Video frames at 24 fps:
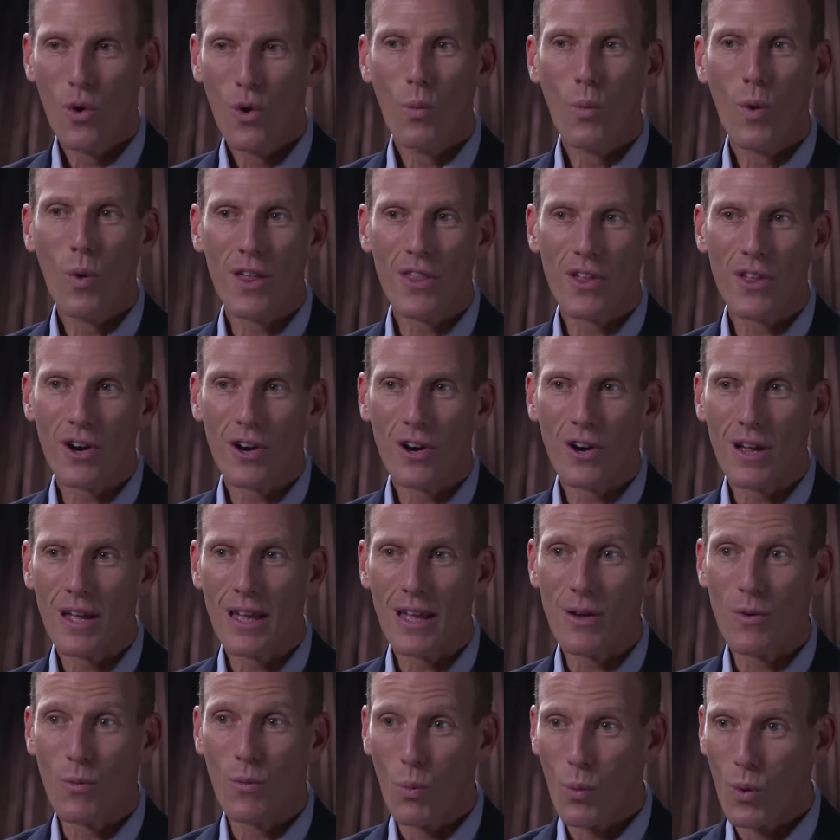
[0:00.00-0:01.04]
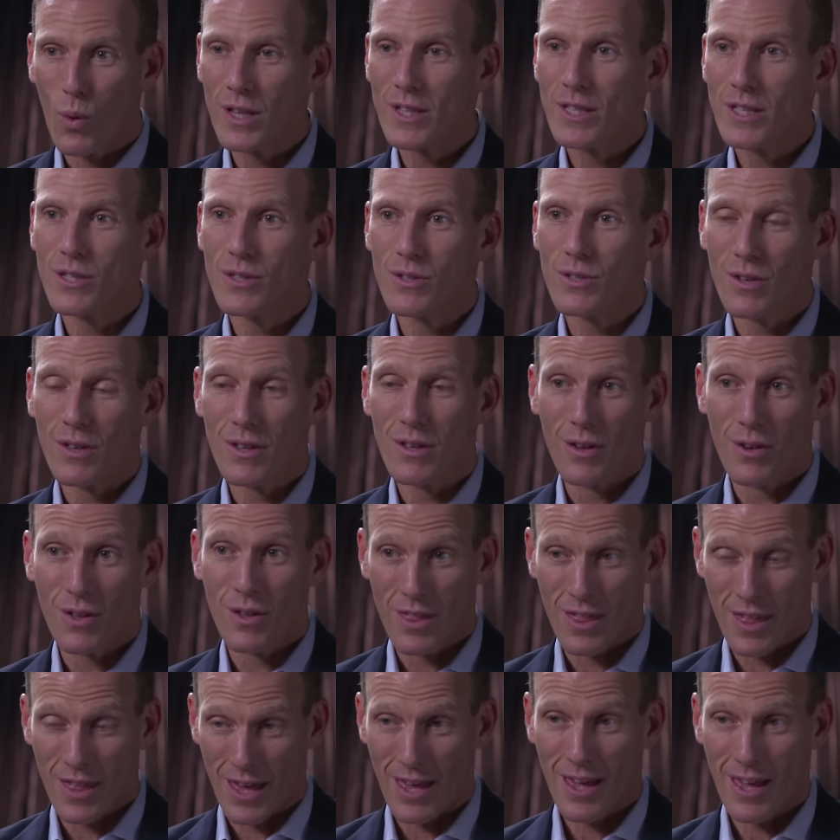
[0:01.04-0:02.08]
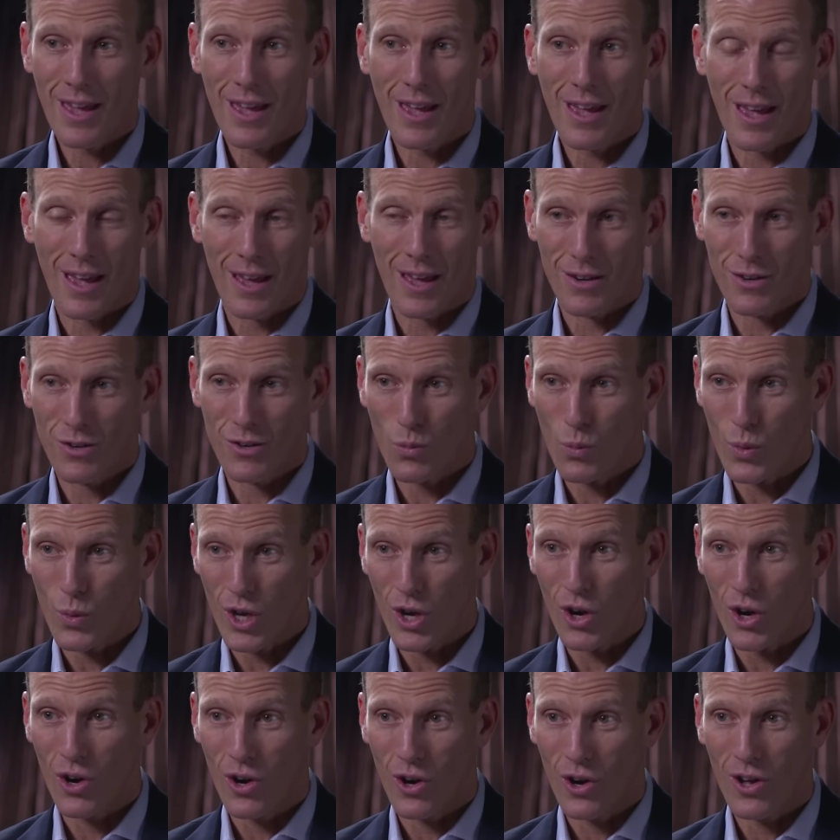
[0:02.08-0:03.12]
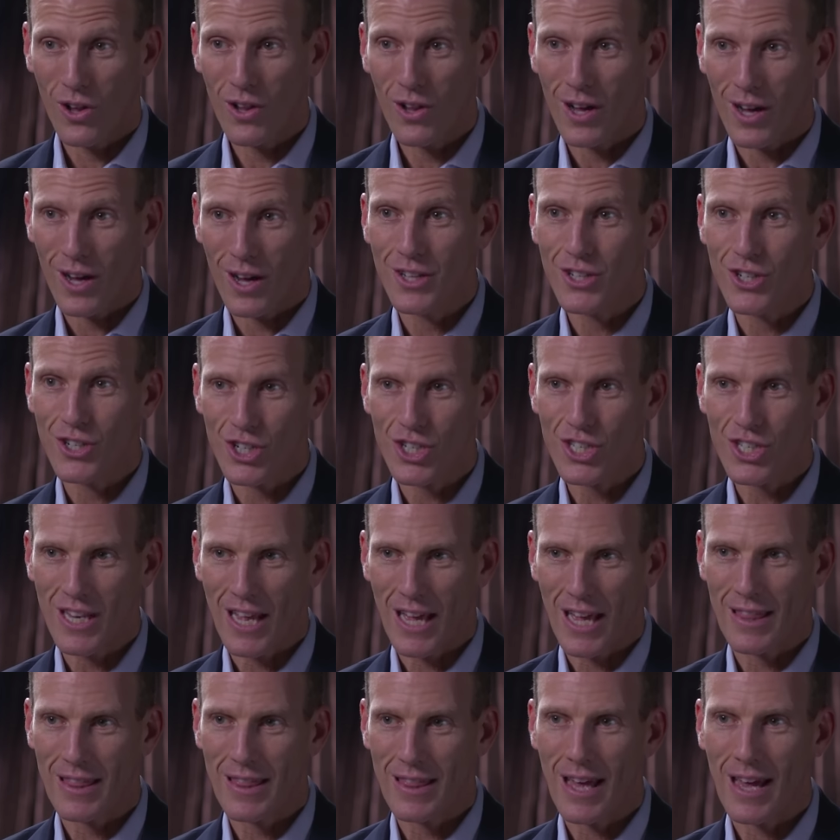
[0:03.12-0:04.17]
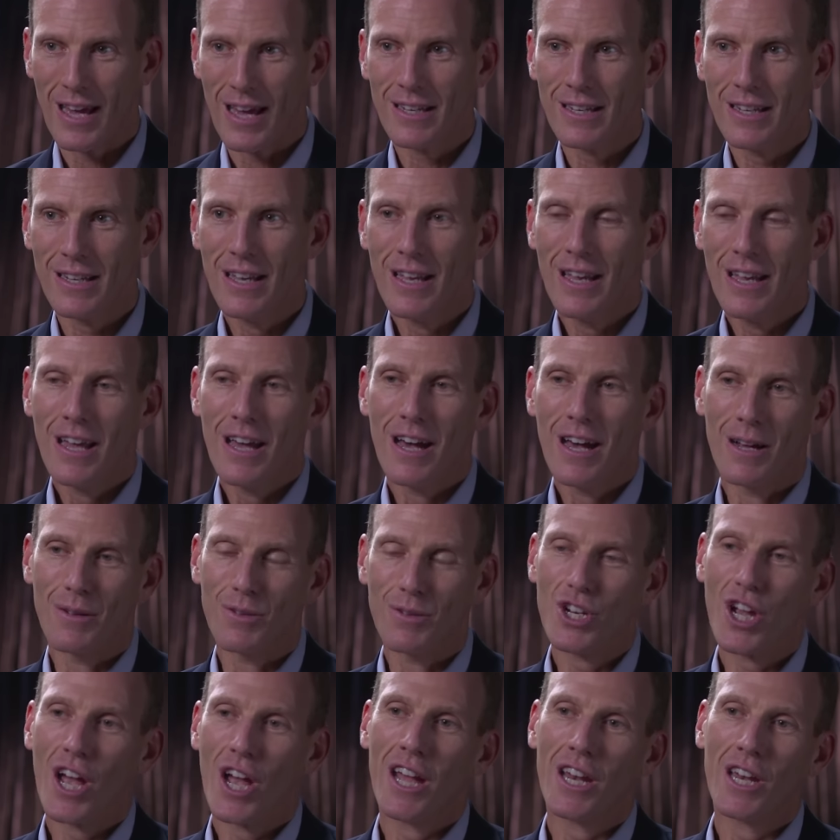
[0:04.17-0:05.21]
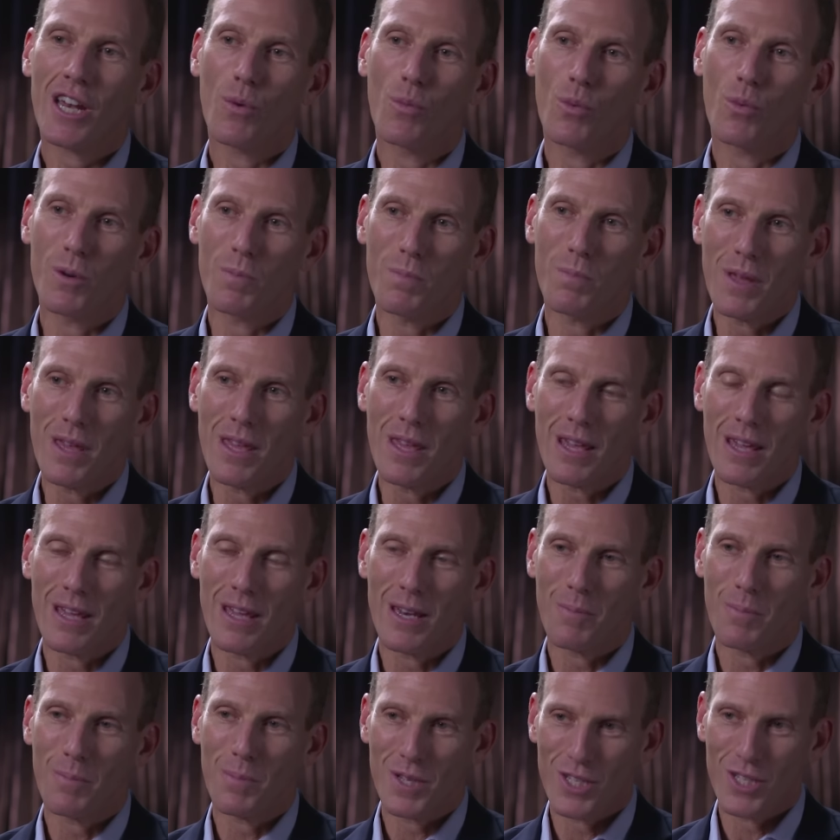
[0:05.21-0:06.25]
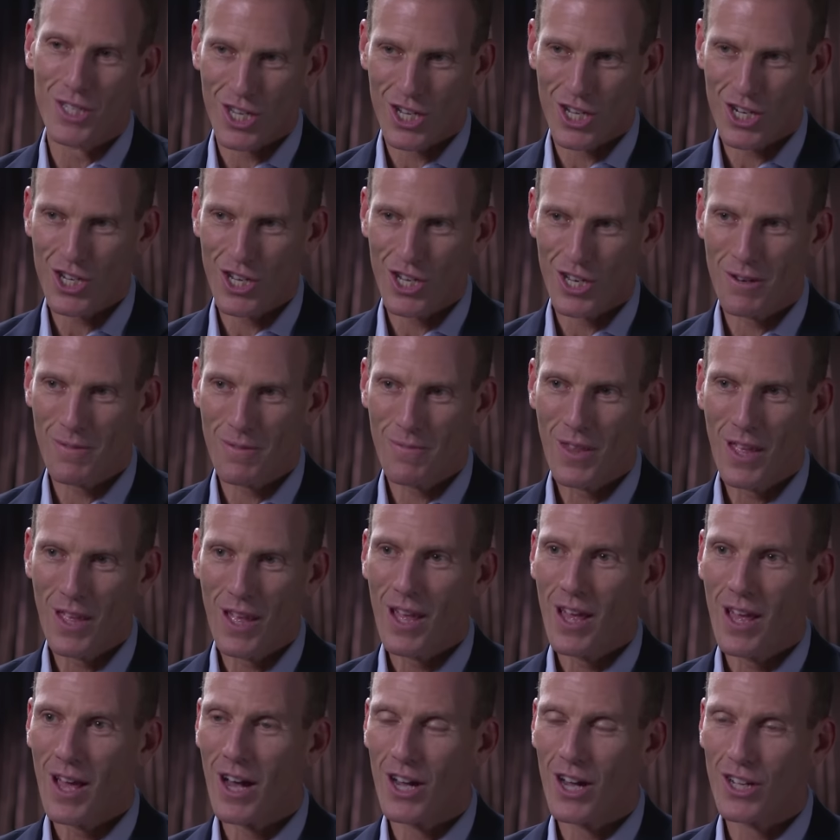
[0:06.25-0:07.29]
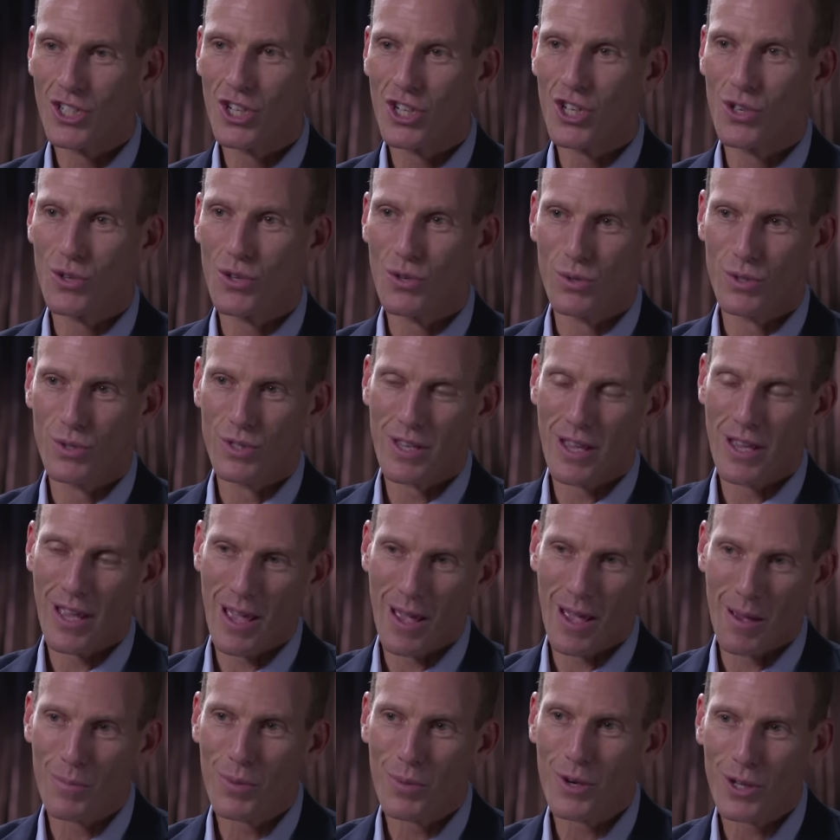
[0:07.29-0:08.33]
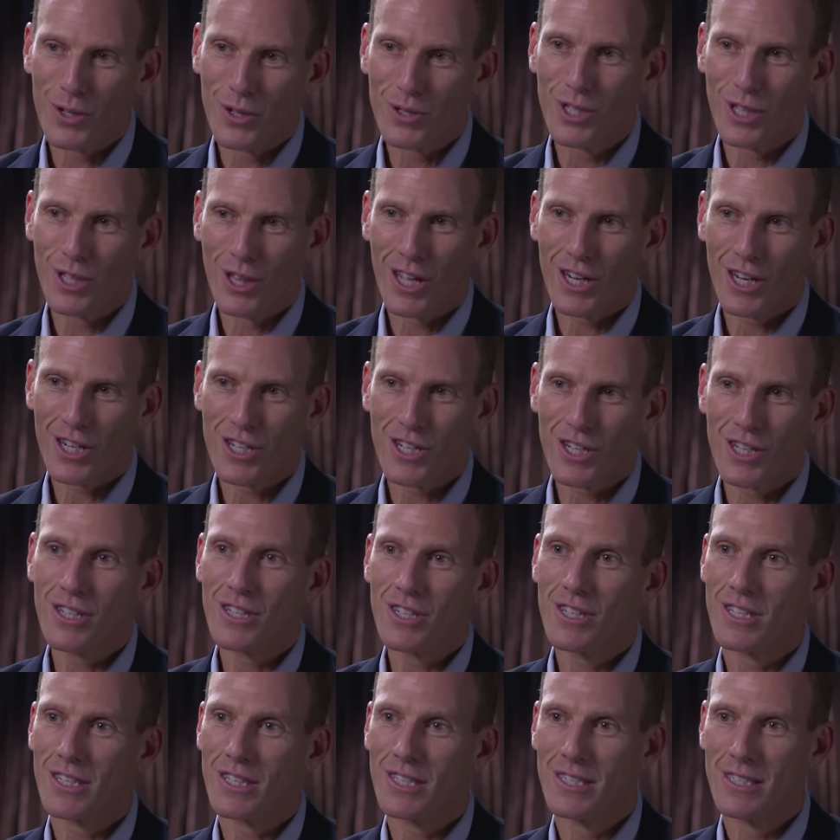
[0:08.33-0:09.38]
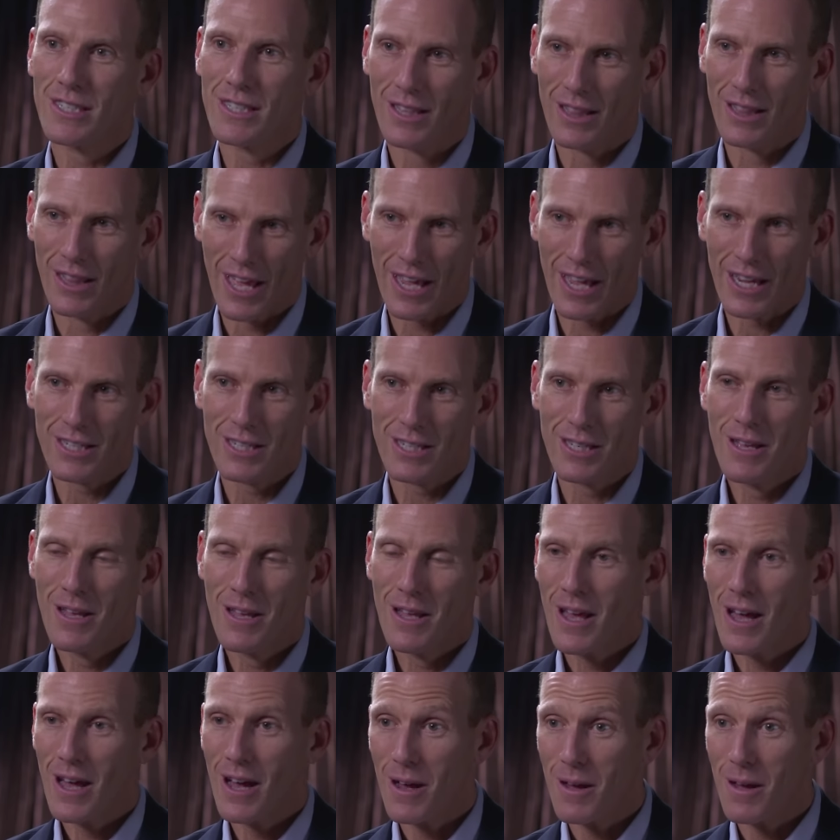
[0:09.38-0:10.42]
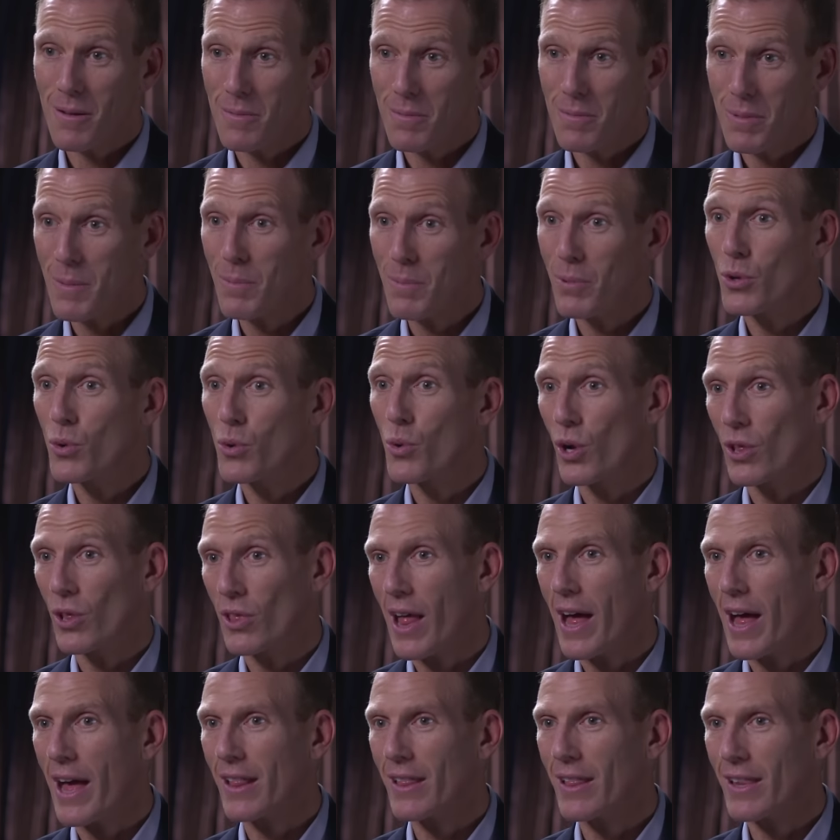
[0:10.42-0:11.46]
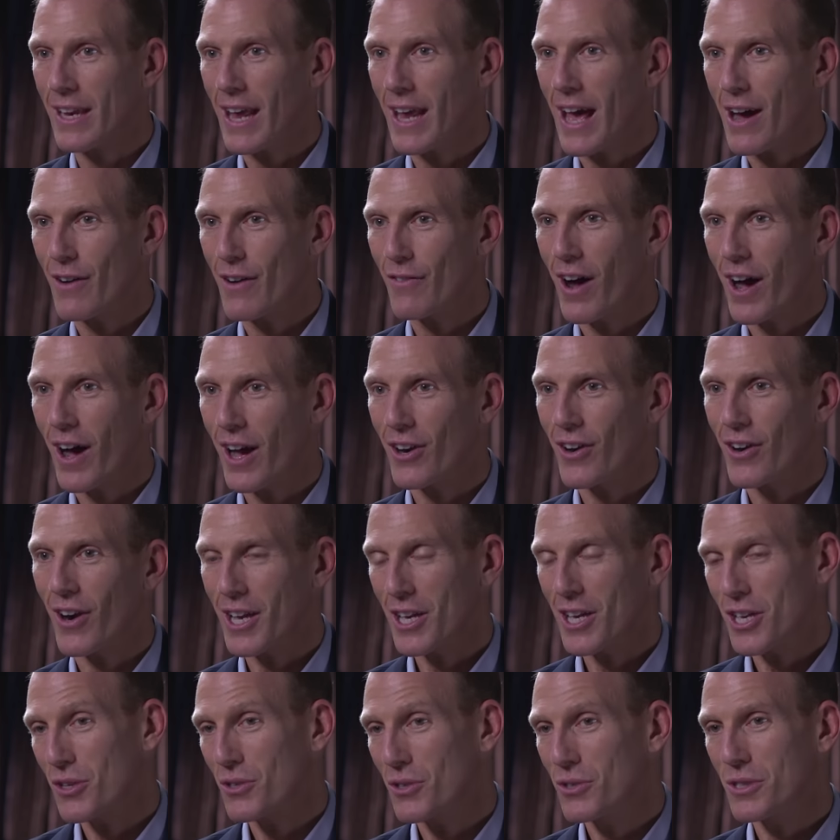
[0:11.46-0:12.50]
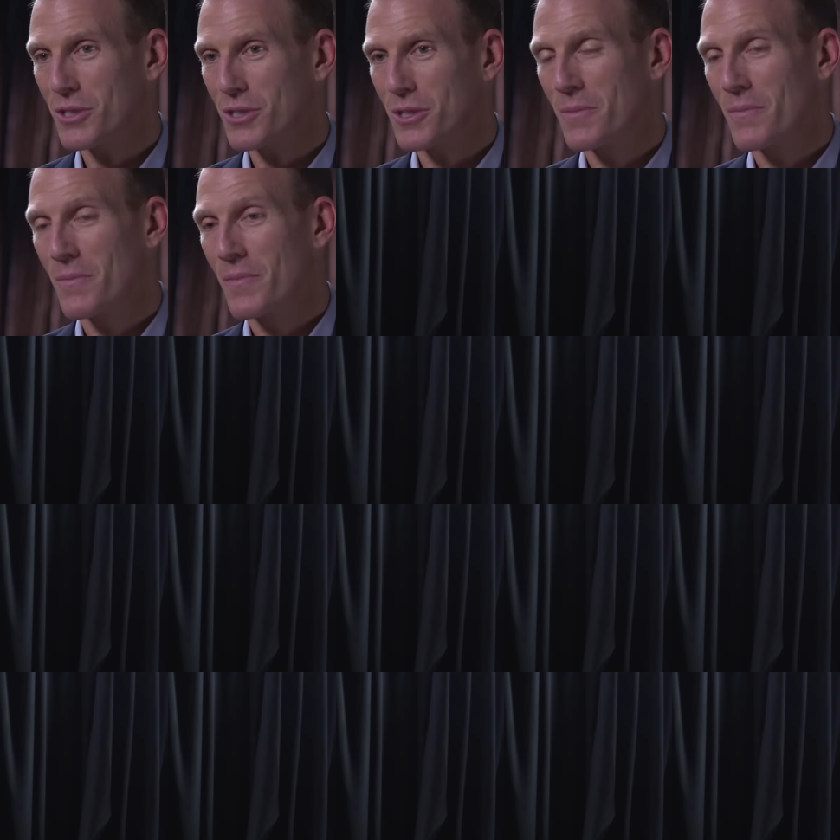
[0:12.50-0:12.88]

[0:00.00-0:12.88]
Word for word: Whether once they and we all understand that, China would be in a position to use embryo selection to select people who are likely to have higher IQs.